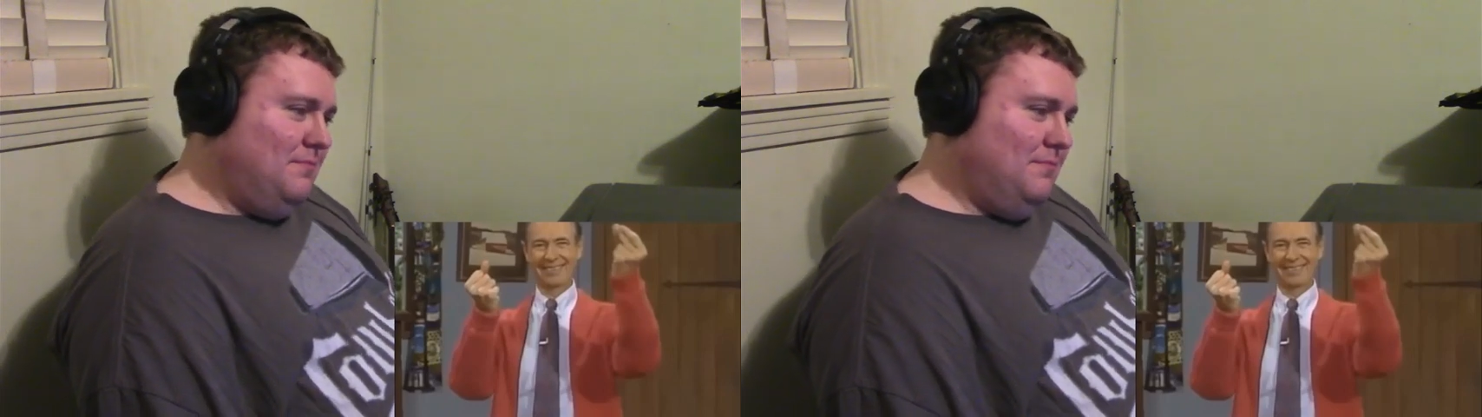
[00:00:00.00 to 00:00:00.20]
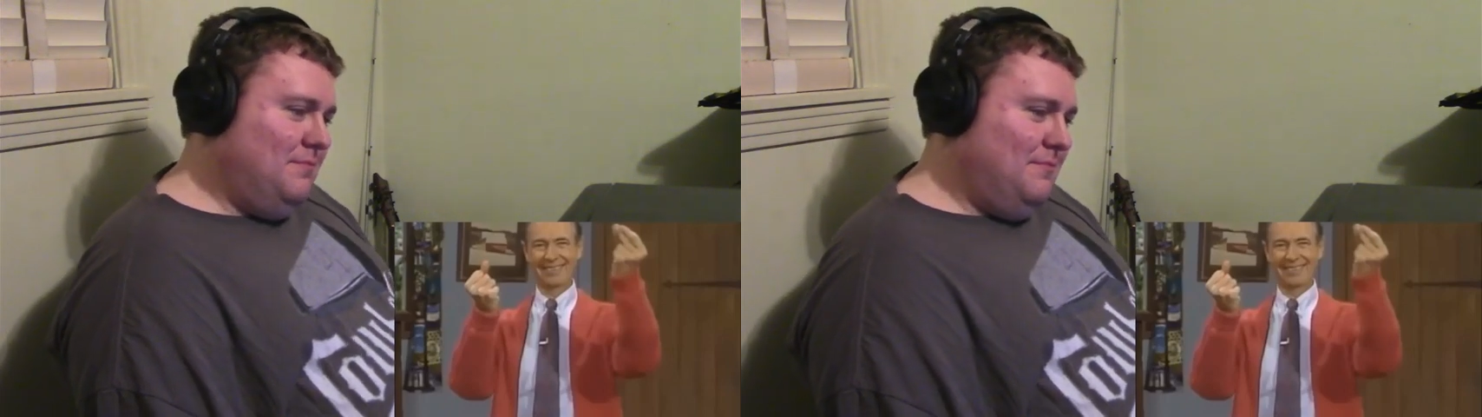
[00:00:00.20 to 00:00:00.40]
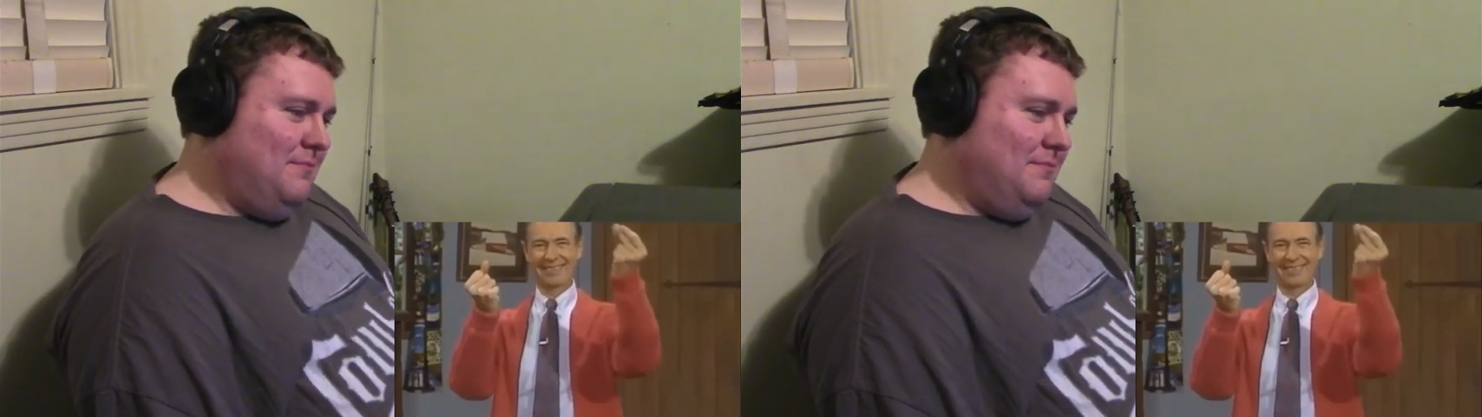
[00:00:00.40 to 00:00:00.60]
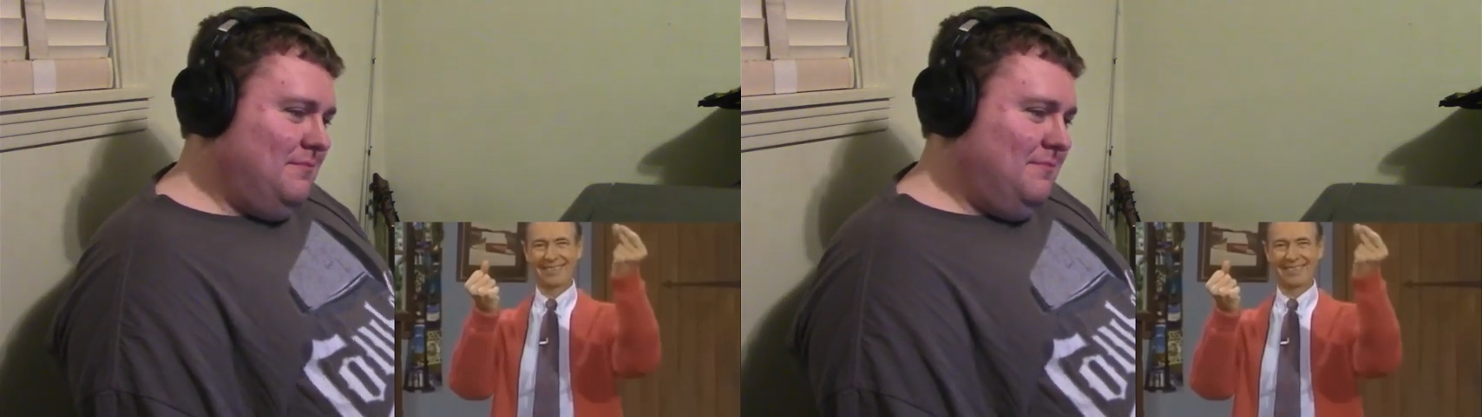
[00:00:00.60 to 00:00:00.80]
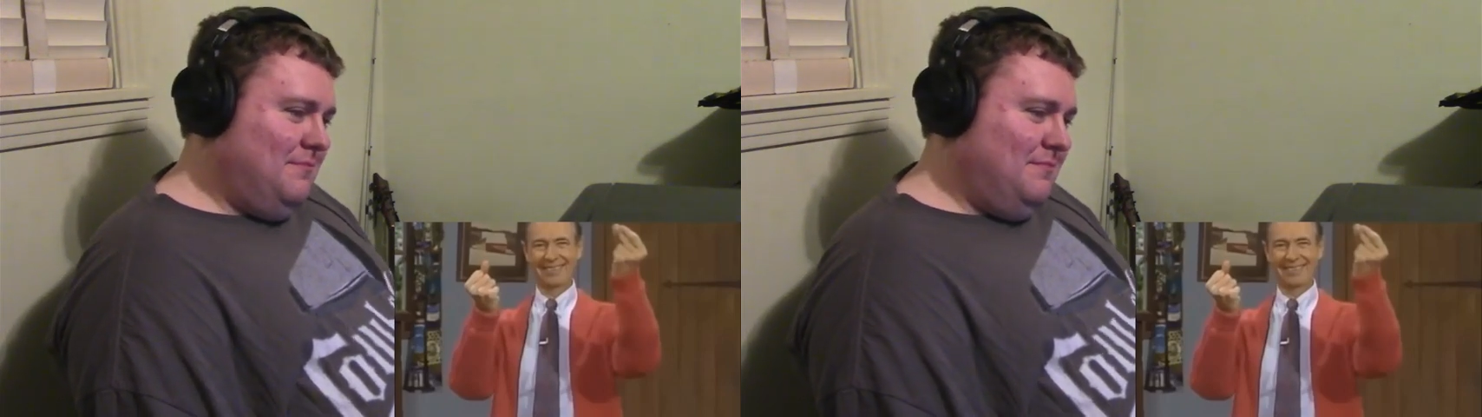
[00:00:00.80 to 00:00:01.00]

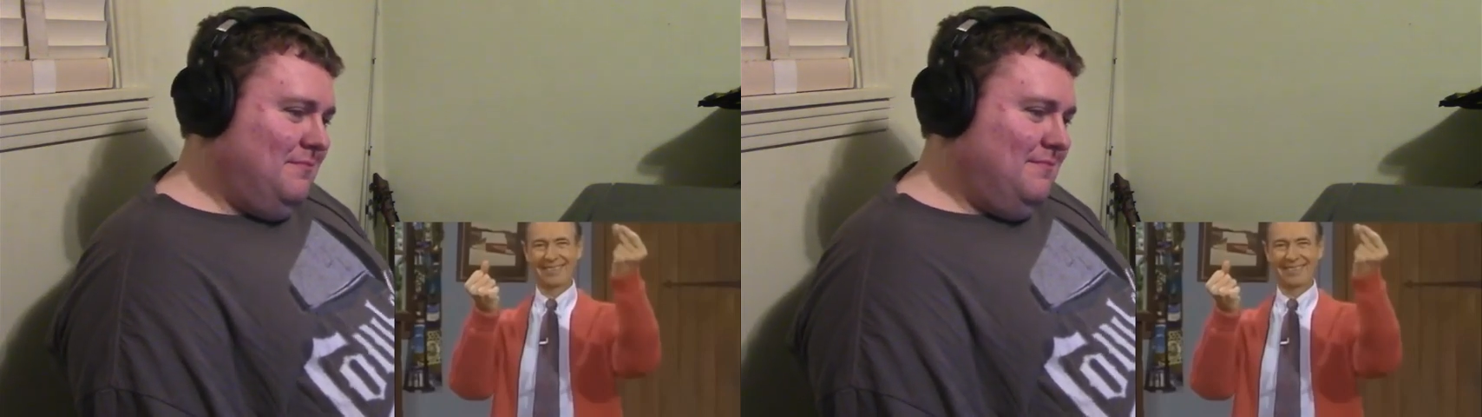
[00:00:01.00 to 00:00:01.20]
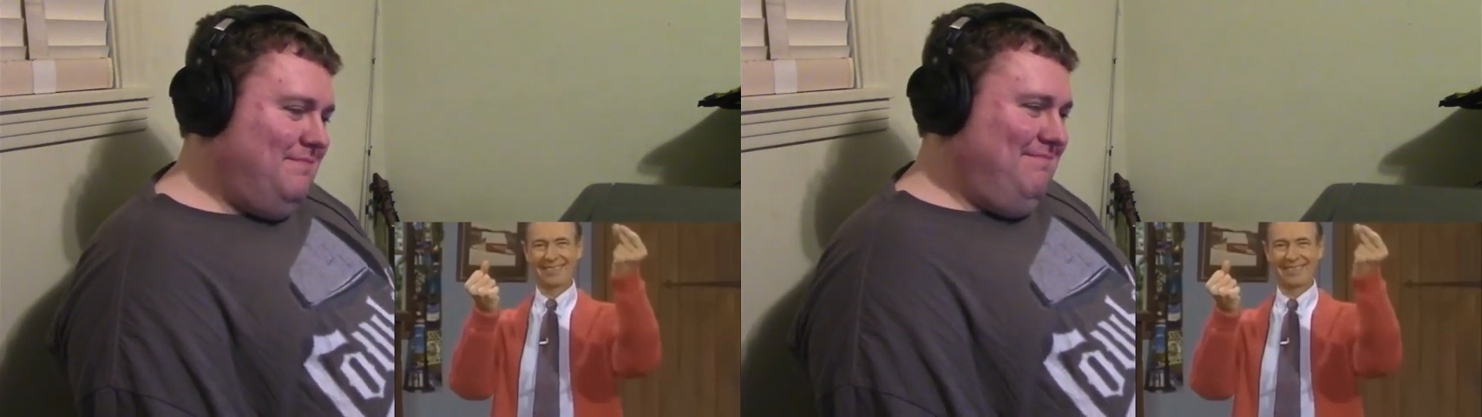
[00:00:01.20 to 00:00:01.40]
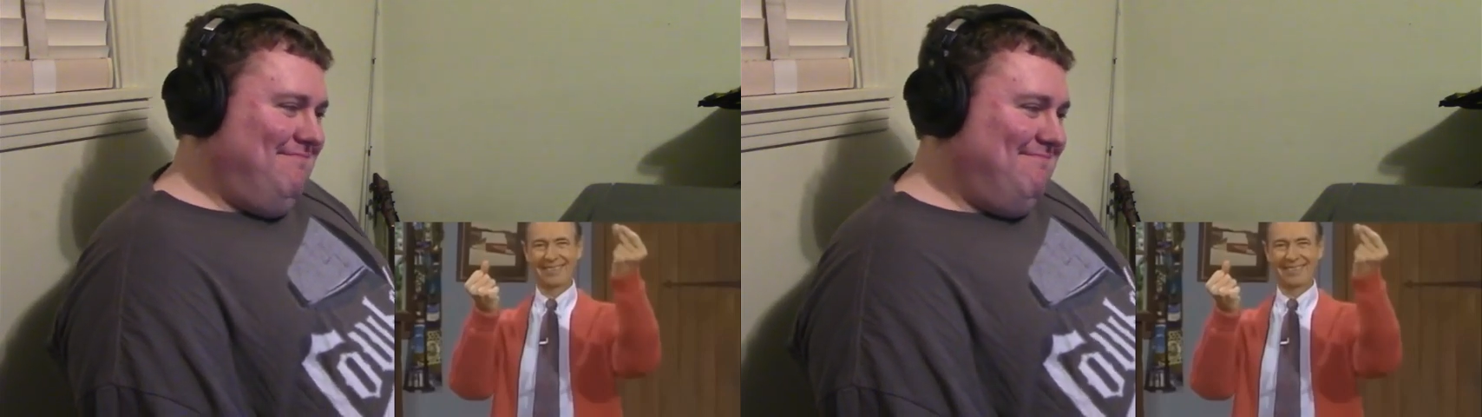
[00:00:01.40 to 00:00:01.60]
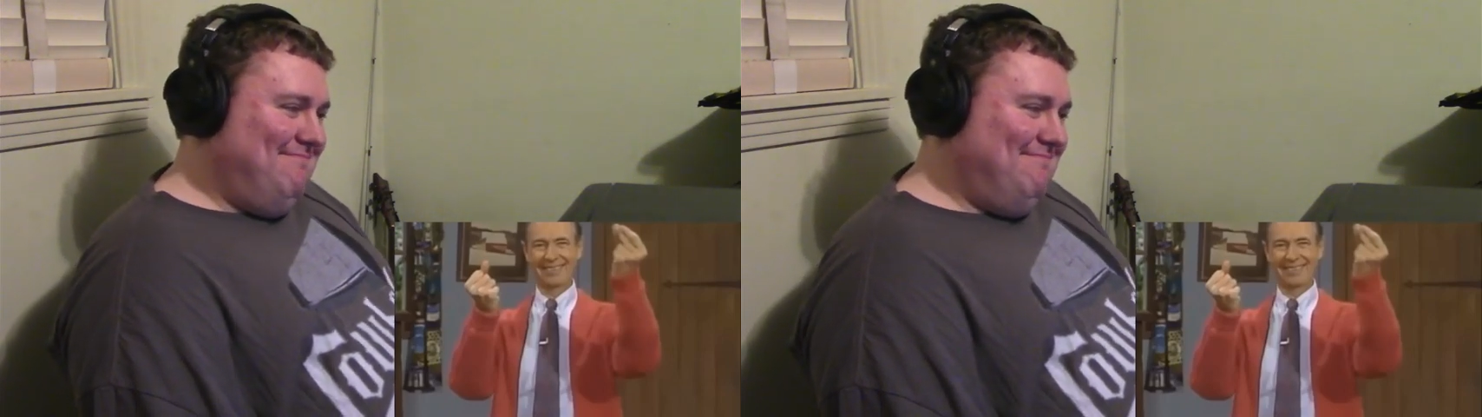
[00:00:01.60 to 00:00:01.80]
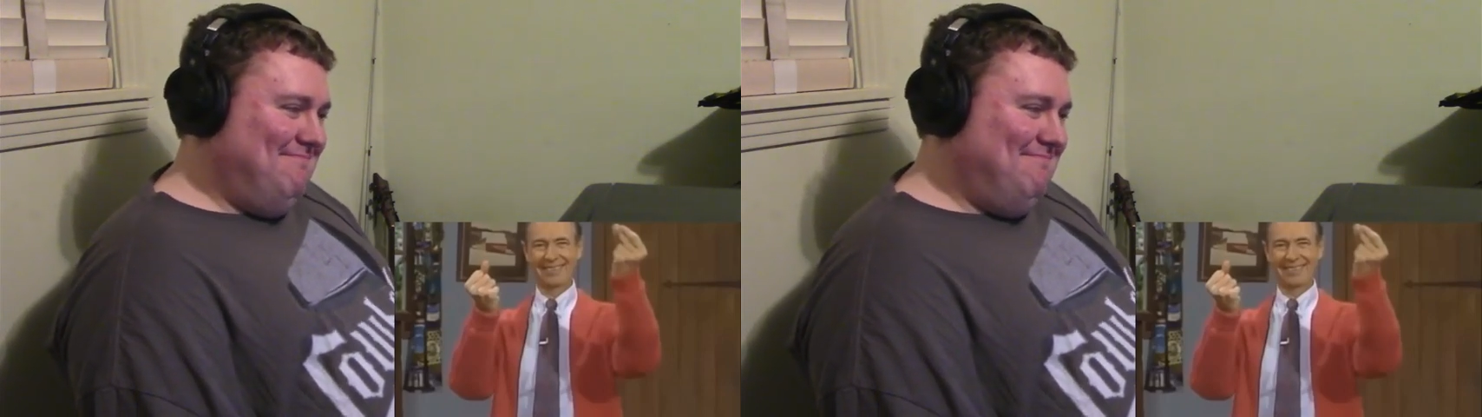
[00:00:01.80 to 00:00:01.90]
No one is speaking in this clip.